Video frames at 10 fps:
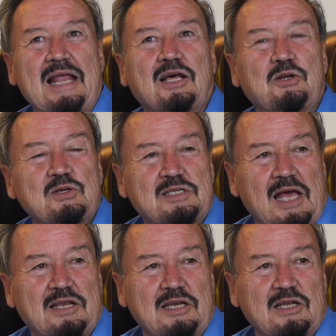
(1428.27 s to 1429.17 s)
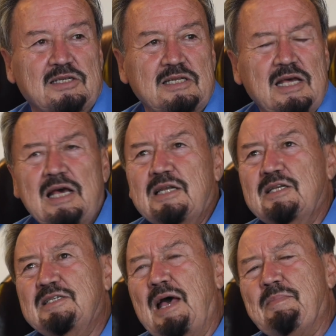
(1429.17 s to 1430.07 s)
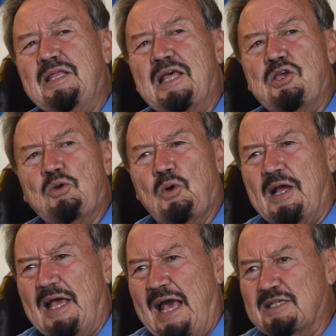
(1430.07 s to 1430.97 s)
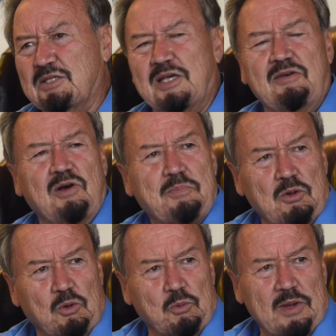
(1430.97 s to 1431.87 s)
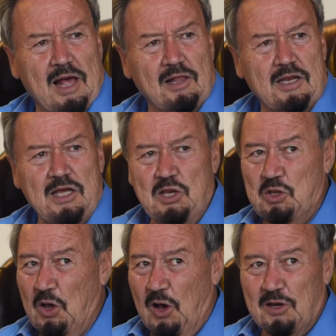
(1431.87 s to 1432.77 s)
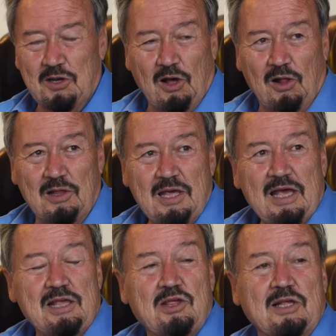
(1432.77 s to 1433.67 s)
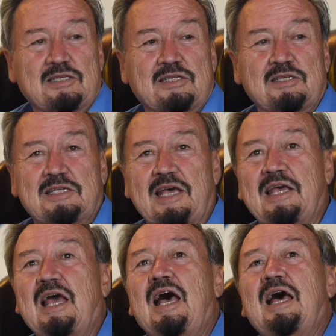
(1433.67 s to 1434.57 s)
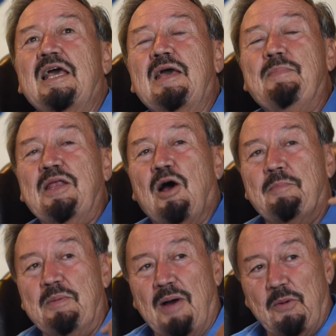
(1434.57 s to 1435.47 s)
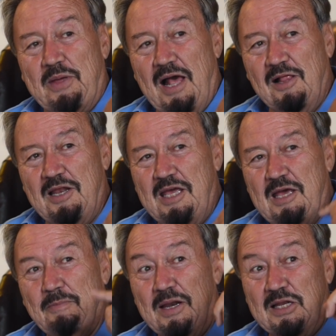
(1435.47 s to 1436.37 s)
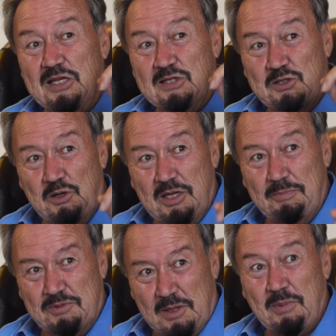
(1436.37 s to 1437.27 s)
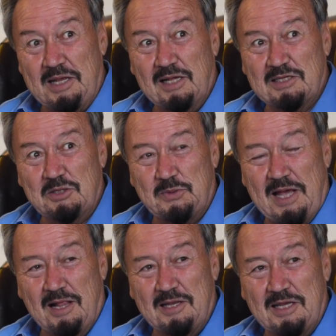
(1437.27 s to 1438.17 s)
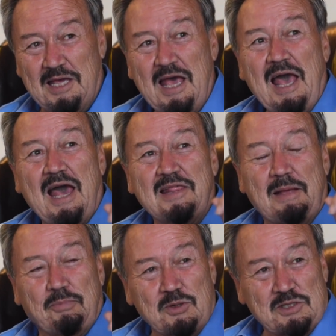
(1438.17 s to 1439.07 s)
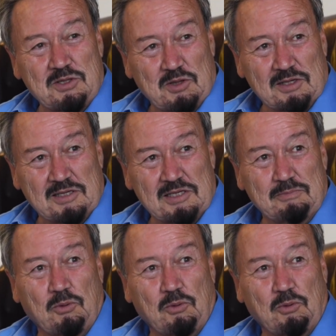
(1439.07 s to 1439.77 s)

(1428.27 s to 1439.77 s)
and understanding it. Does that mean that you are asked to give up your own reality? Not at all. It's just to say, it may not be my reality, but it is certainly somebody else's reality, and that person is just as